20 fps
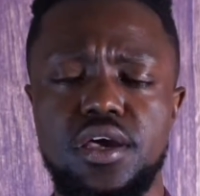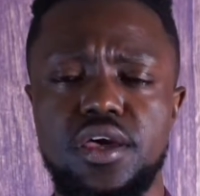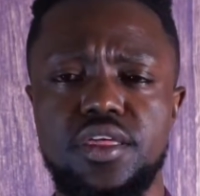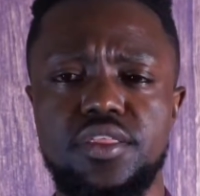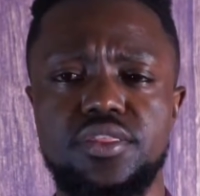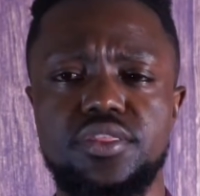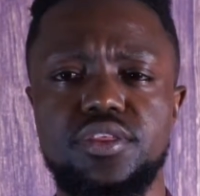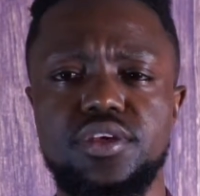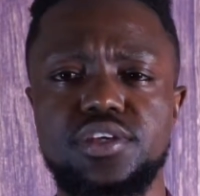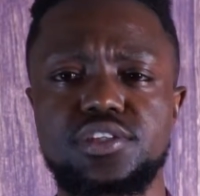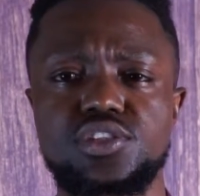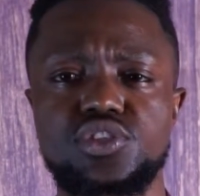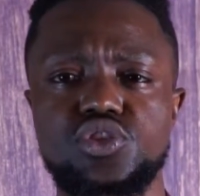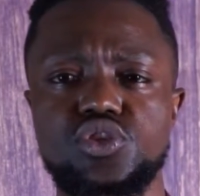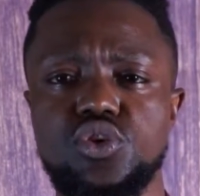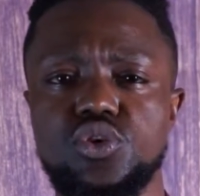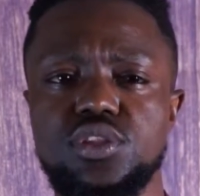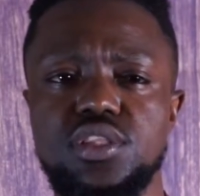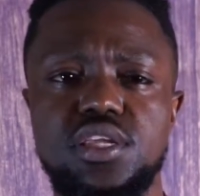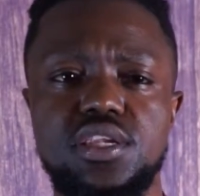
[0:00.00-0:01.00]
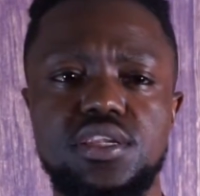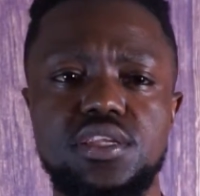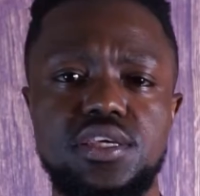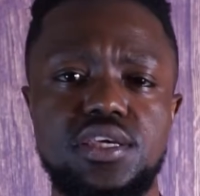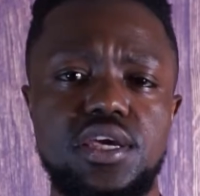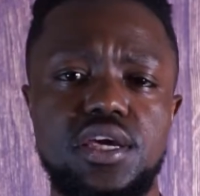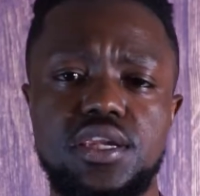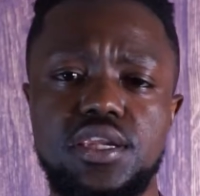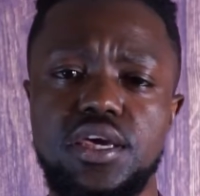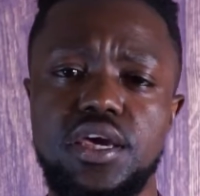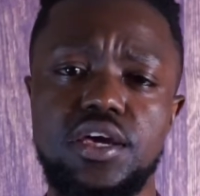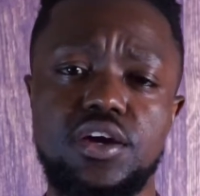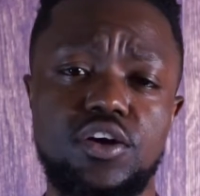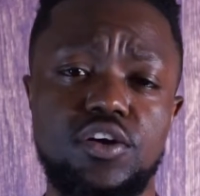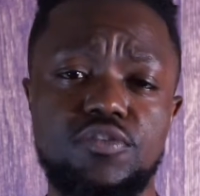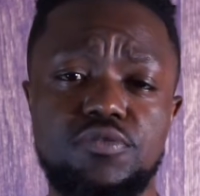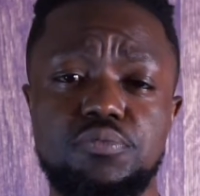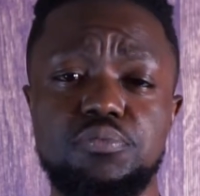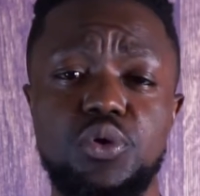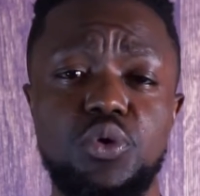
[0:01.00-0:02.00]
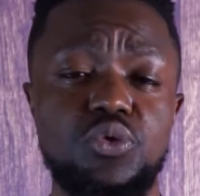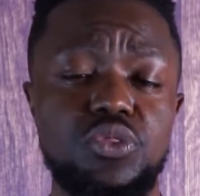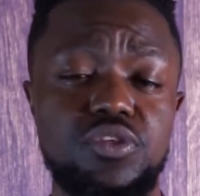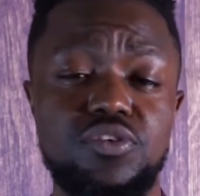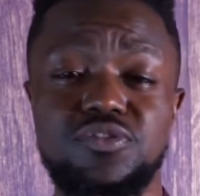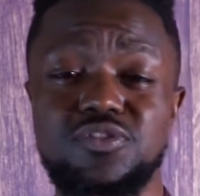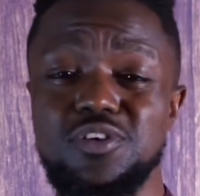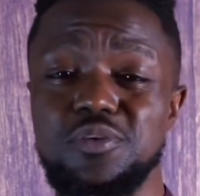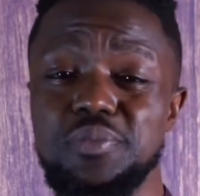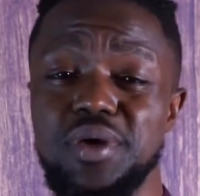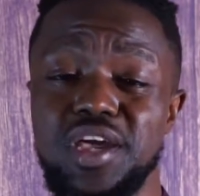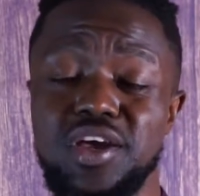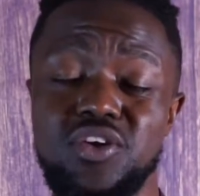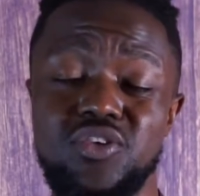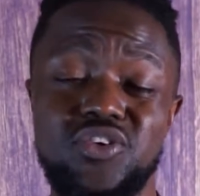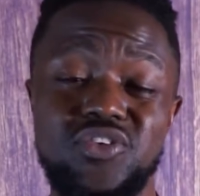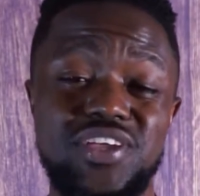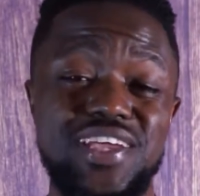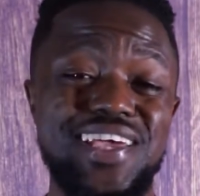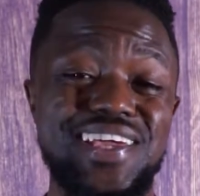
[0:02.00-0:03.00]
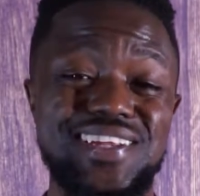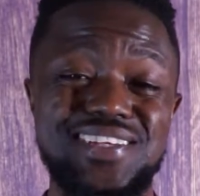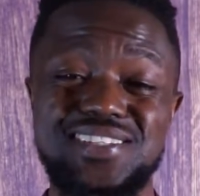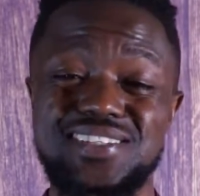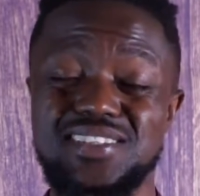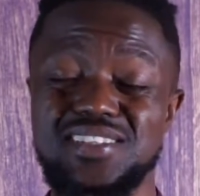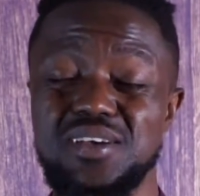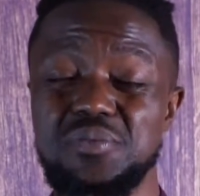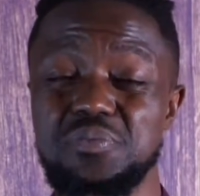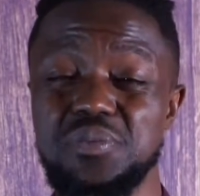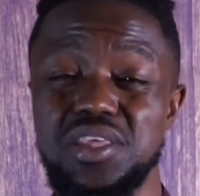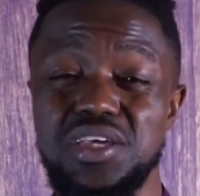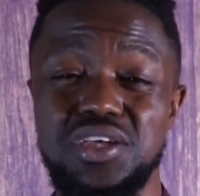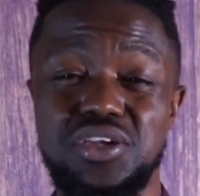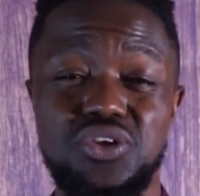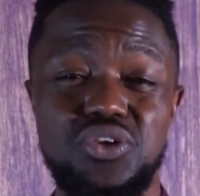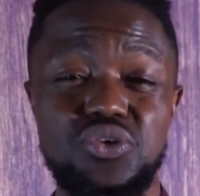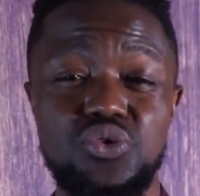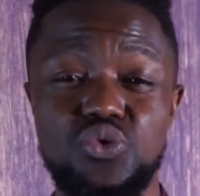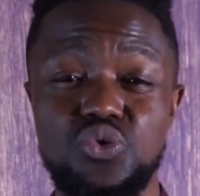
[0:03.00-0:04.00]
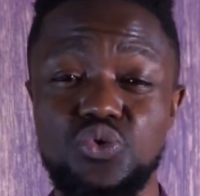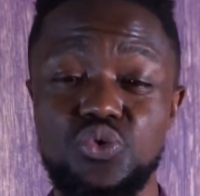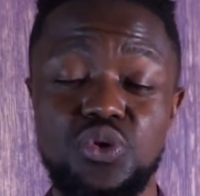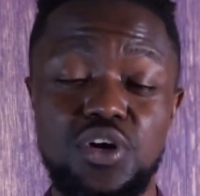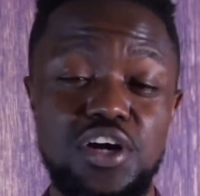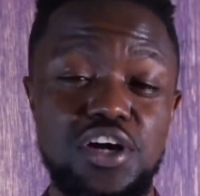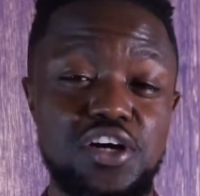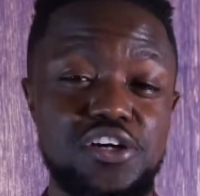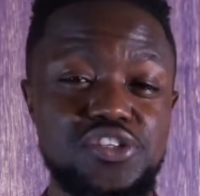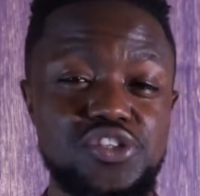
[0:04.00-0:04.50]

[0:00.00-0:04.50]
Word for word: And this took the DNA of both of them and created something new.